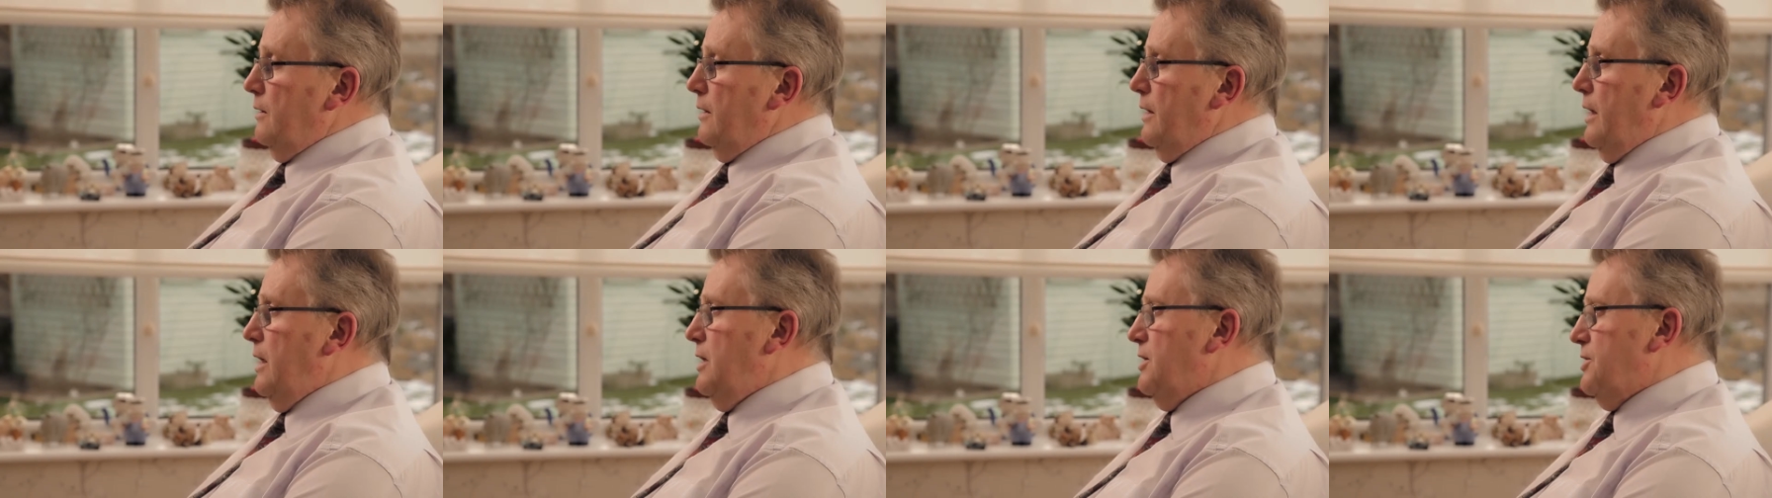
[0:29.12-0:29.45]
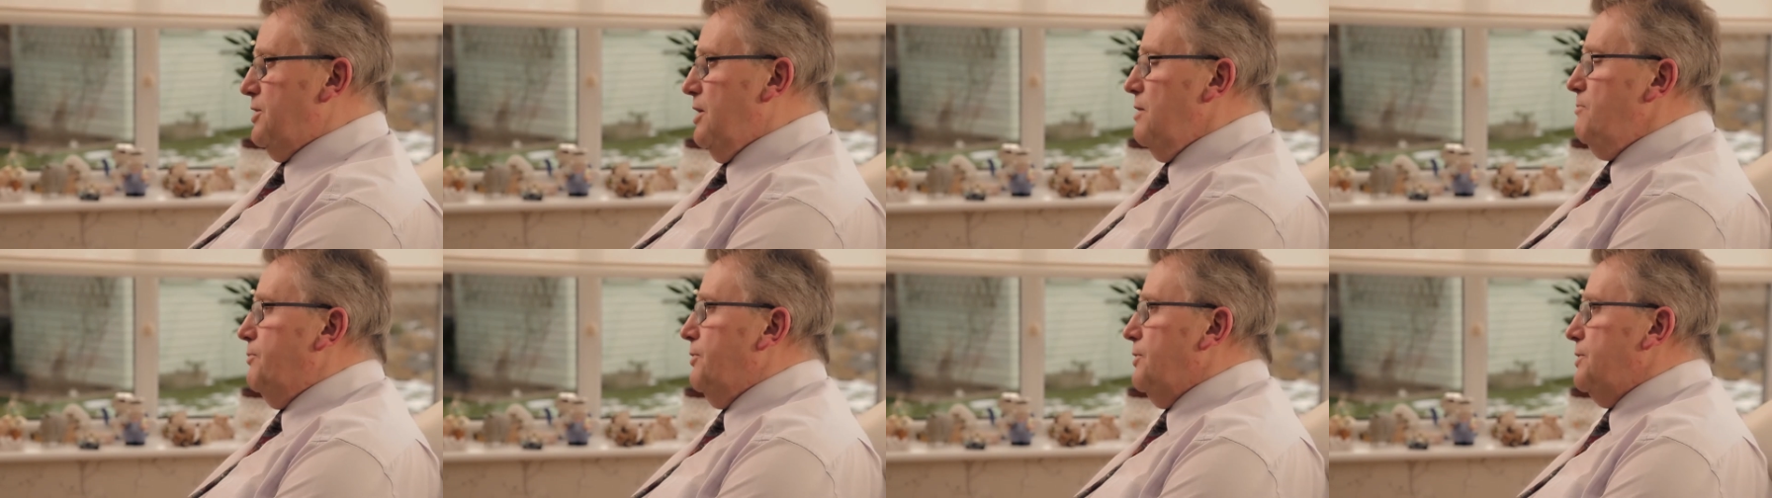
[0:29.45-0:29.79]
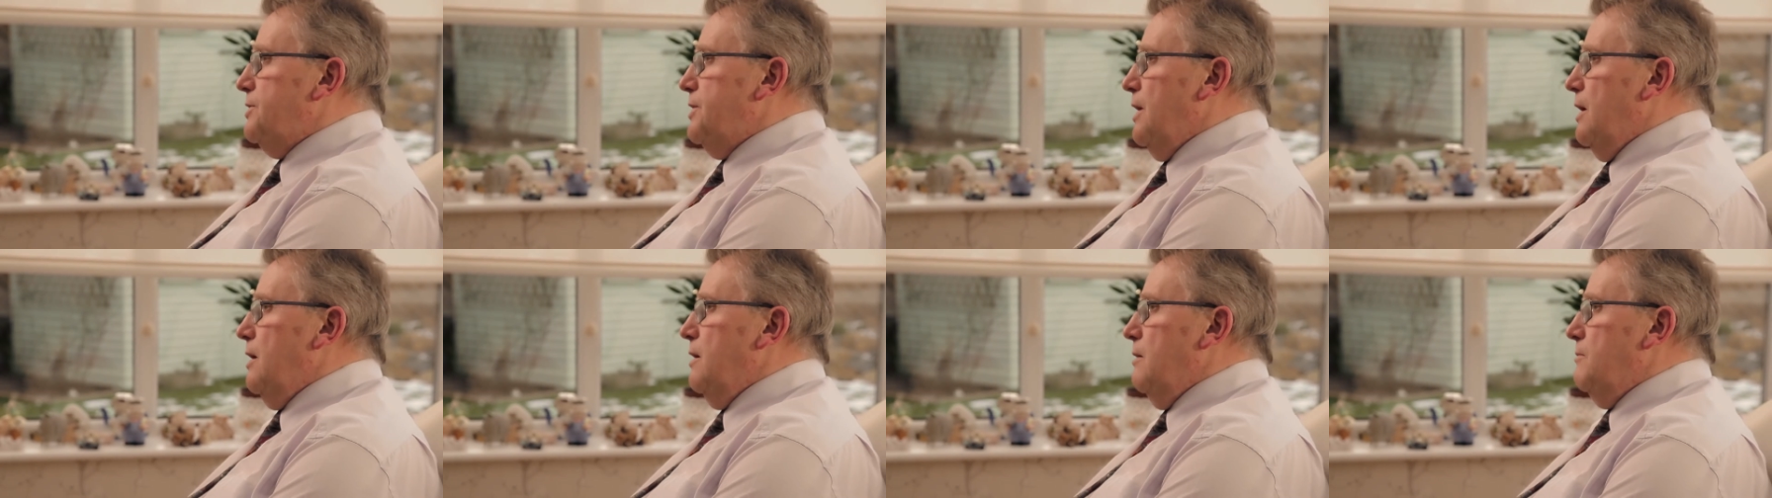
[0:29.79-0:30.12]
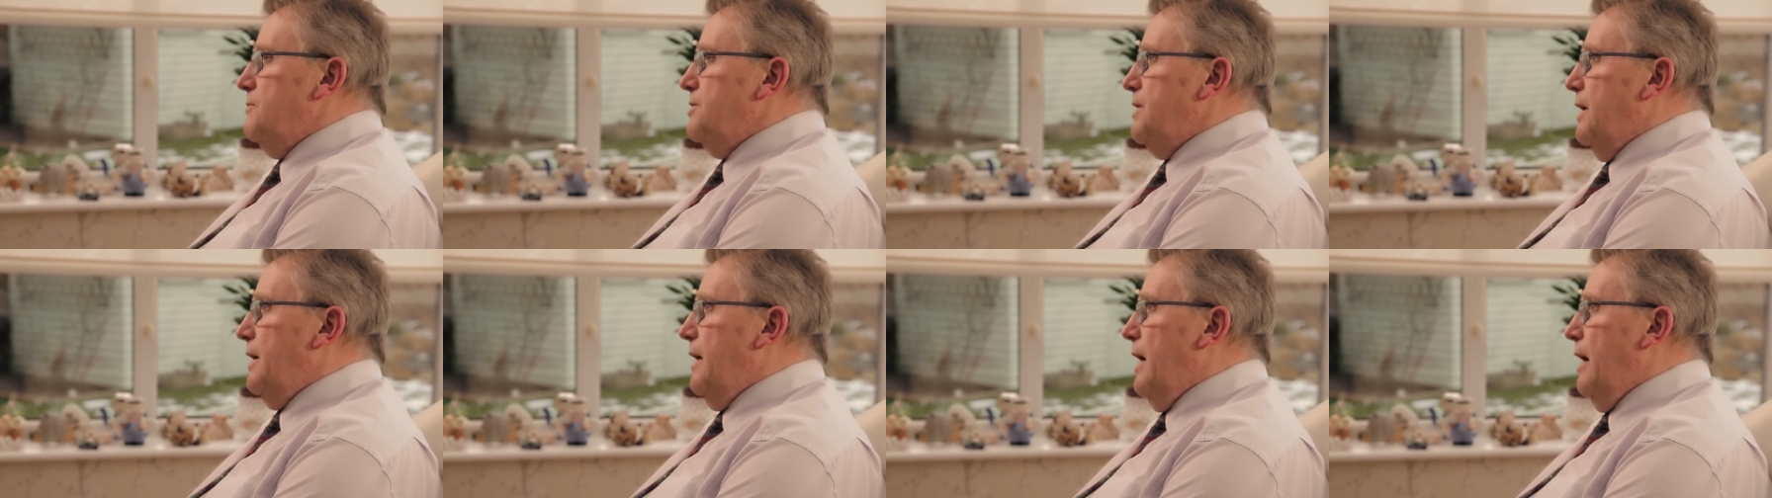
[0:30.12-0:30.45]
In simple
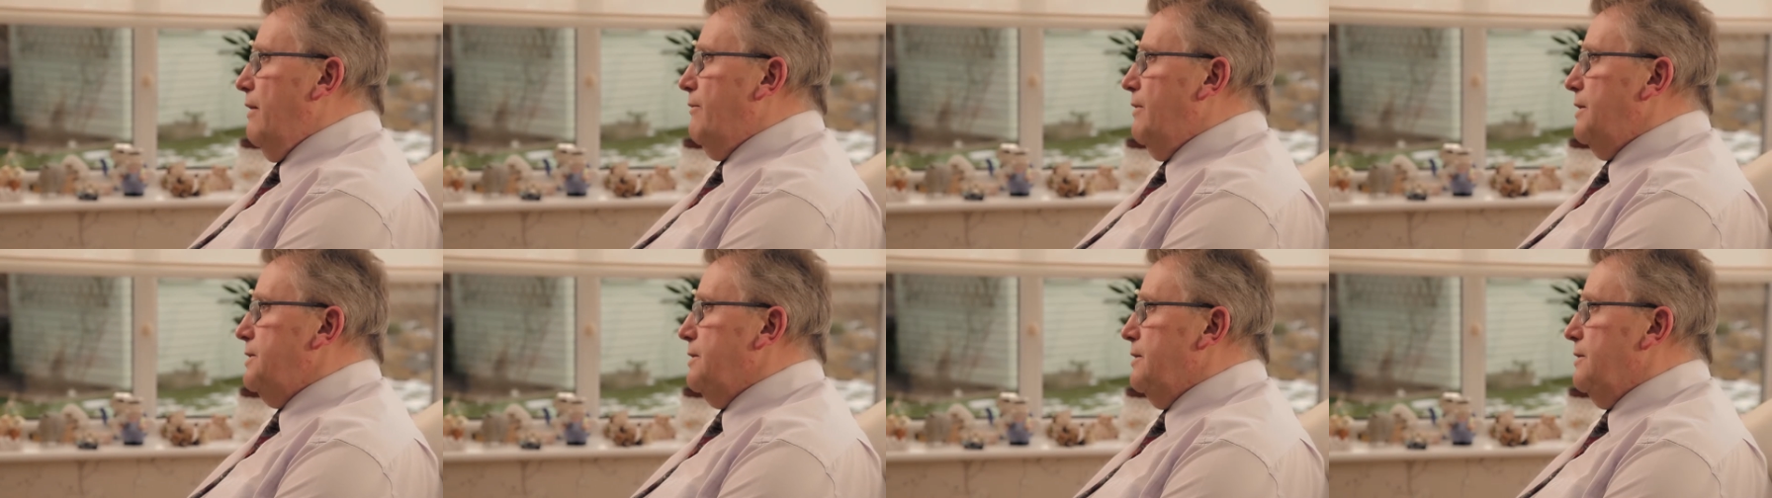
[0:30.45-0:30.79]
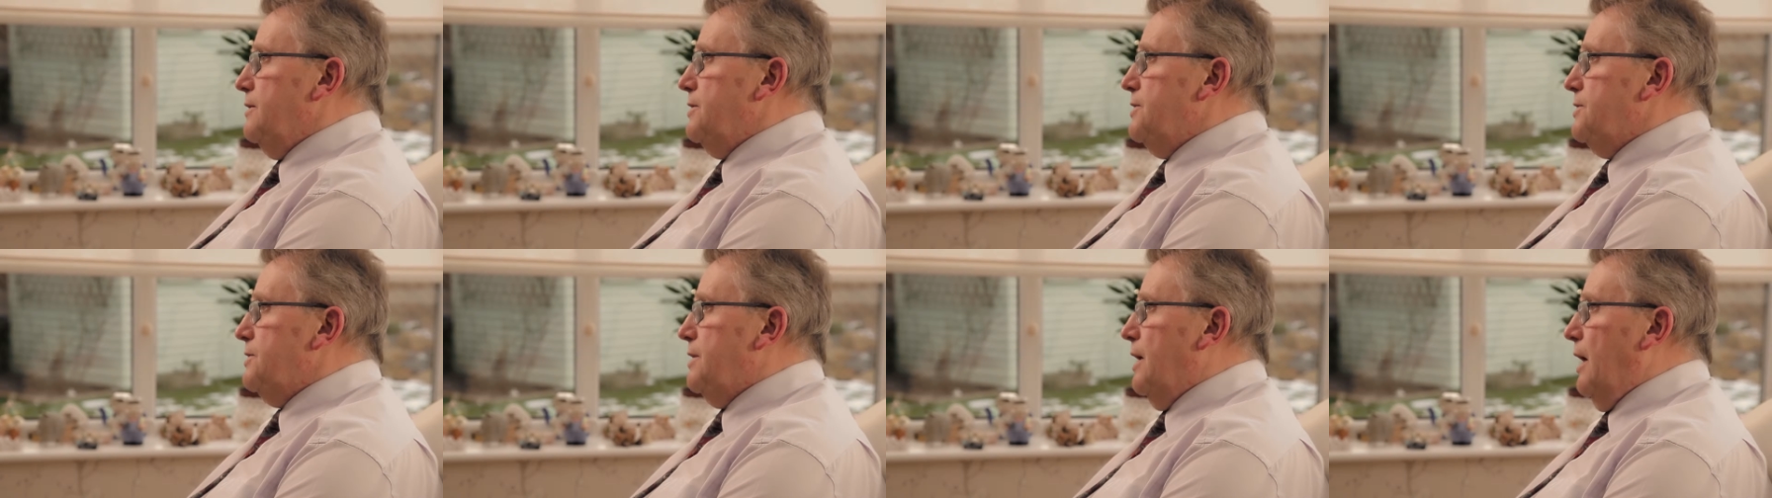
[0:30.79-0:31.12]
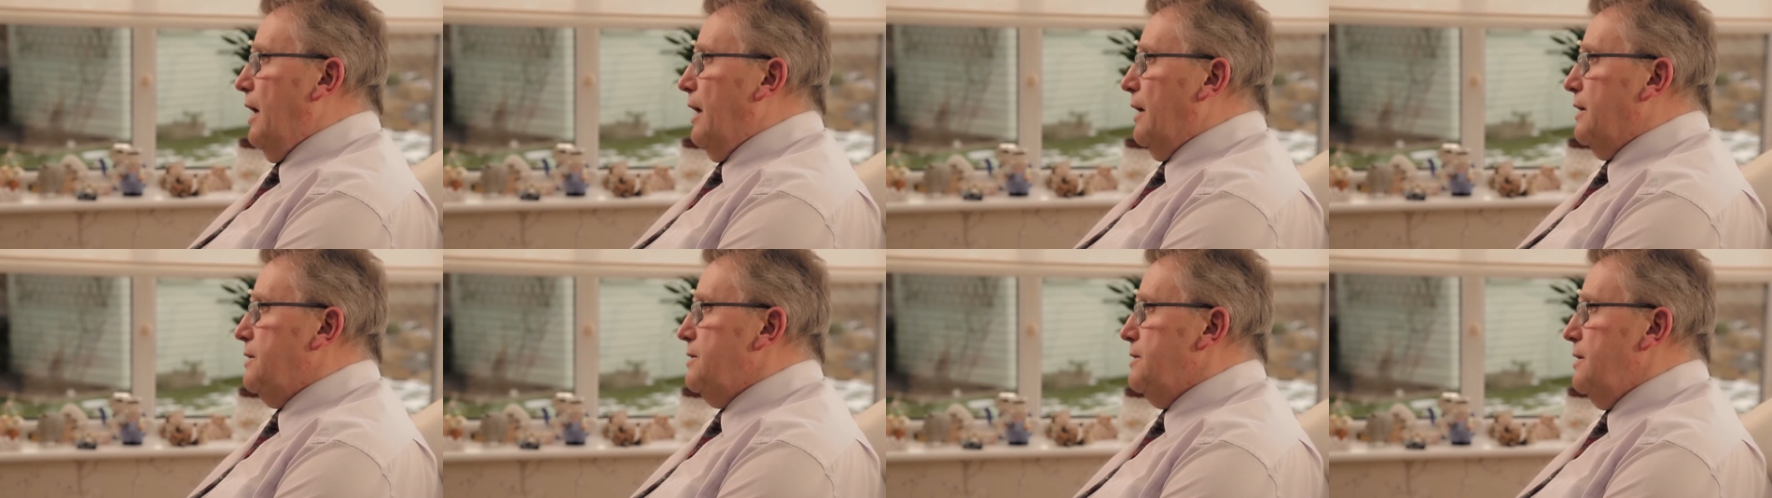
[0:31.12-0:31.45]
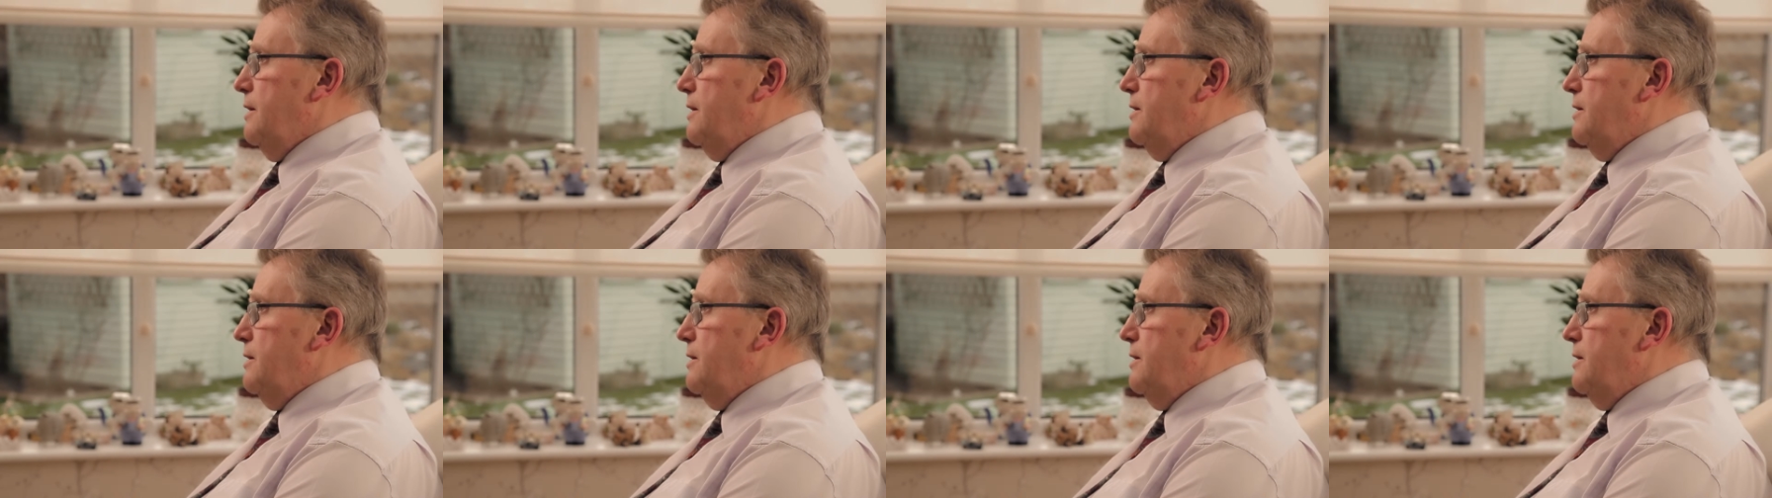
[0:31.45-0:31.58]
terms, inheritance tax